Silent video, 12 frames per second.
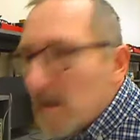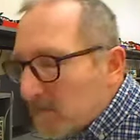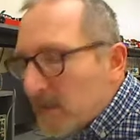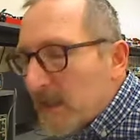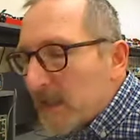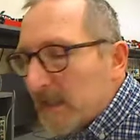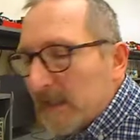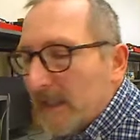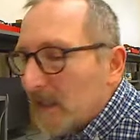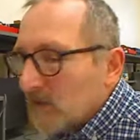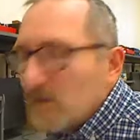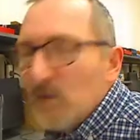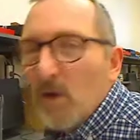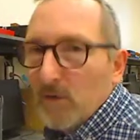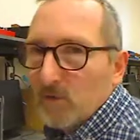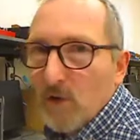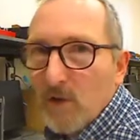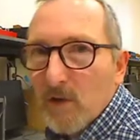but it's not
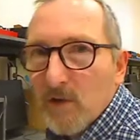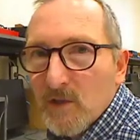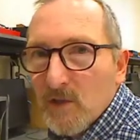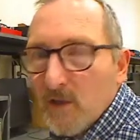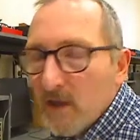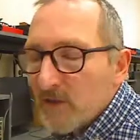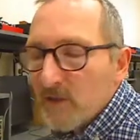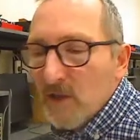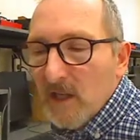rocket science,